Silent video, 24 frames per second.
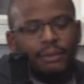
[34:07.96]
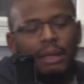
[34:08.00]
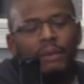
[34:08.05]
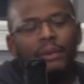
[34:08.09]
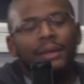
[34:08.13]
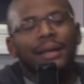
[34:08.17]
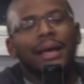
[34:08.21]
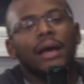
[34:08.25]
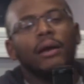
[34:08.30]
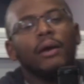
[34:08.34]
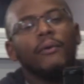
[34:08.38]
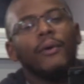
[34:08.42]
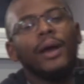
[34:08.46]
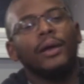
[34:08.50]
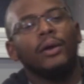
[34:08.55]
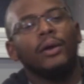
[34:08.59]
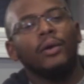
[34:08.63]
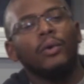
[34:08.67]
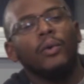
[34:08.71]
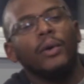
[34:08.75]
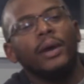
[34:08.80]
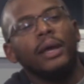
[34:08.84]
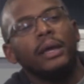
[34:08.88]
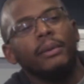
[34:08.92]
Maybe not right
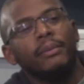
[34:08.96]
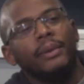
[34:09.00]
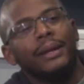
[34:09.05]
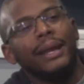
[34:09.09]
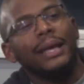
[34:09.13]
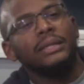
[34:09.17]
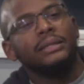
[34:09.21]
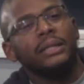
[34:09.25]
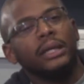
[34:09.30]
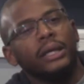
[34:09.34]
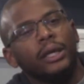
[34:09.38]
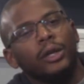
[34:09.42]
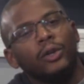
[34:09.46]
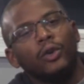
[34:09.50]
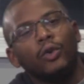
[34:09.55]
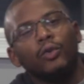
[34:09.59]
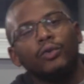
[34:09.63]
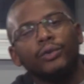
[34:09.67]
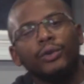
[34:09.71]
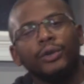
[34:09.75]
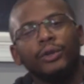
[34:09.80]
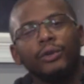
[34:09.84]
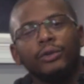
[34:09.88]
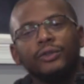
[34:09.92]
away, but as they get
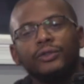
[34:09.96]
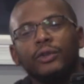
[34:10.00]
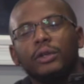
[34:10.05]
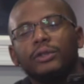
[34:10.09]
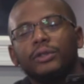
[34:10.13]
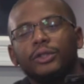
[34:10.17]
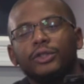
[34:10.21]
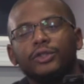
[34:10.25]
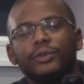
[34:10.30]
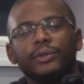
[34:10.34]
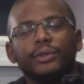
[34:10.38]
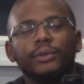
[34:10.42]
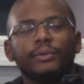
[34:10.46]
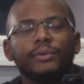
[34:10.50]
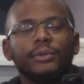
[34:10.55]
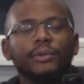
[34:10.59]
older, you'll start to treat them.